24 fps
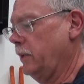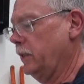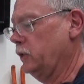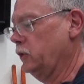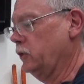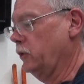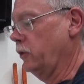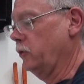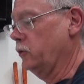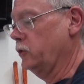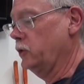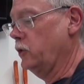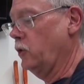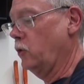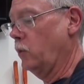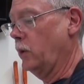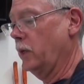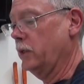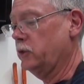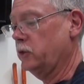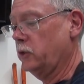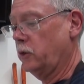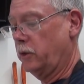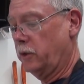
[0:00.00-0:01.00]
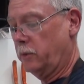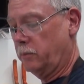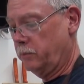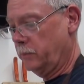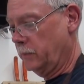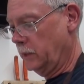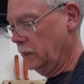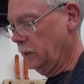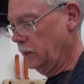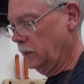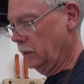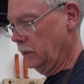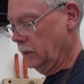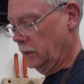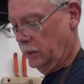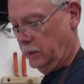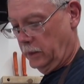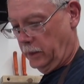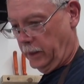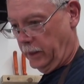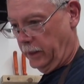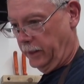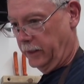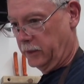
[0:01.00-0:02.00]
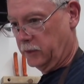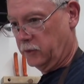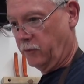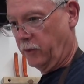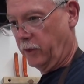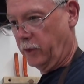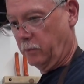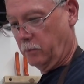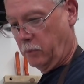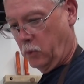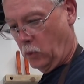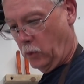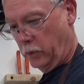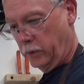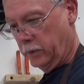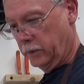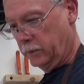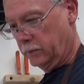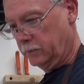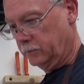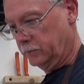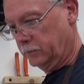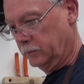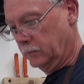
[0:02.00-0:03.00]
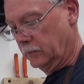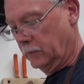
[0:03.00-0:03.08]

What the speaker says: Make sure there's no rust on them. That's very important.